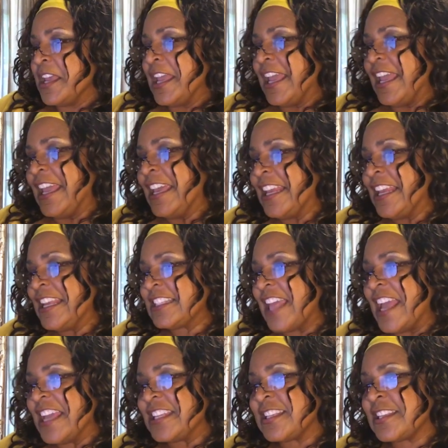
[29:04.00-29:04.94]
It is
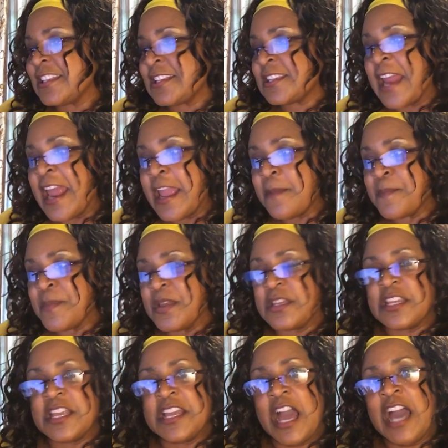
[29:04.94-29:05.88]
a
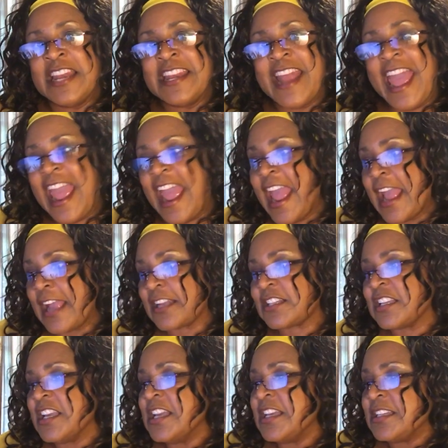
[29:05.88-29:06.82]
statement, an
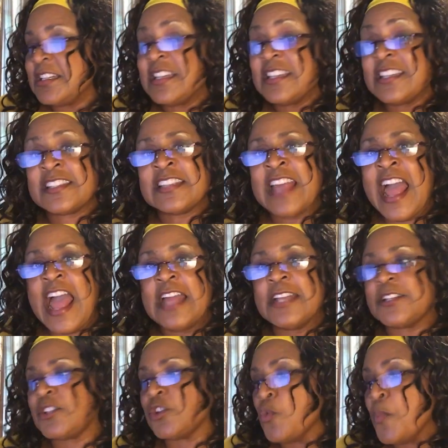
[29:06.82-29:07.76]
act
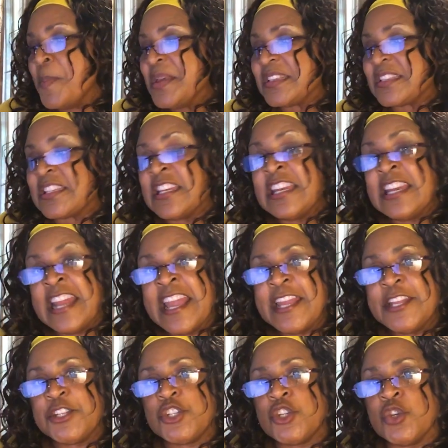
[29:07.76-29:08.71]
designed to
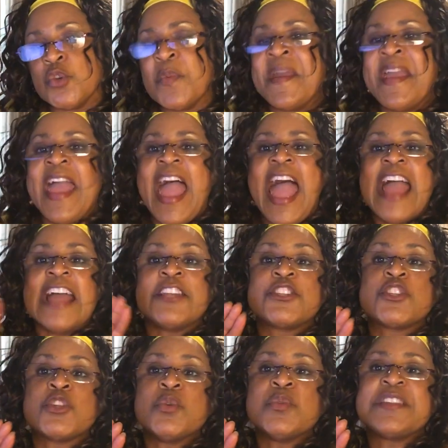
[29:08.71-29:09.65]
mislead you
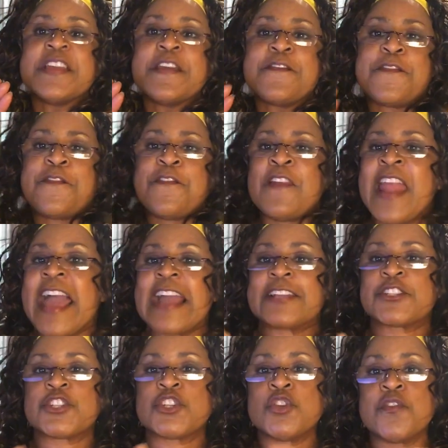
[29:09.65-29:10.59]
and to
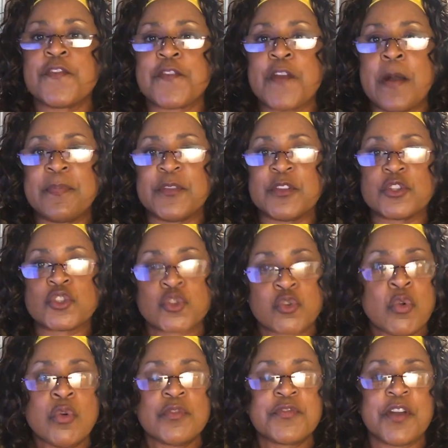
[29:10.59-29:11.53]
deflect you from the
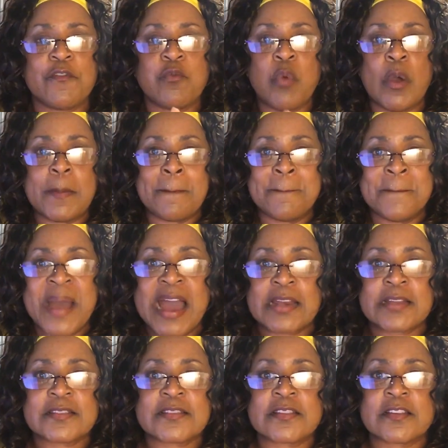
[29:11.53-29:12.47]
truth of what
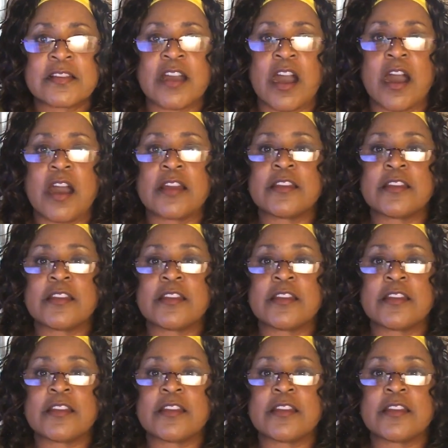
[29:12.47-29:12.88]
matters to God.